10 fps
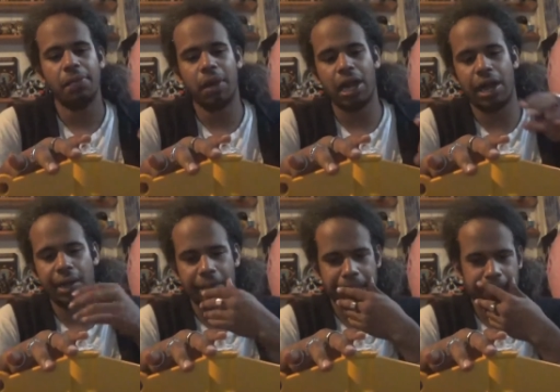But
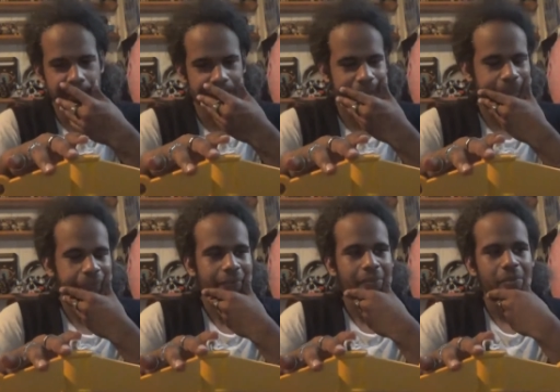um,
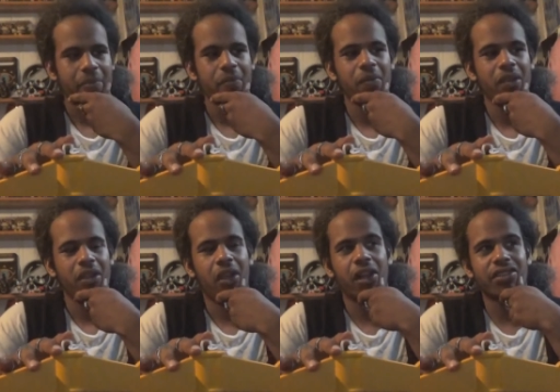
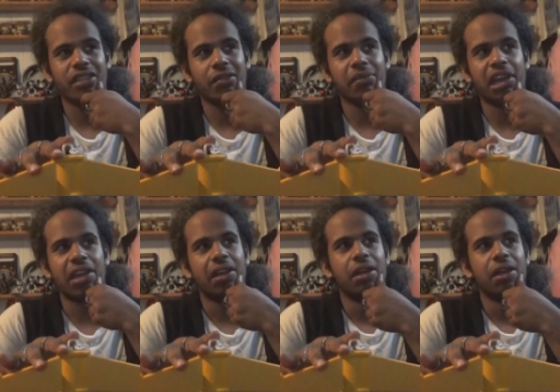Coliseum, yeah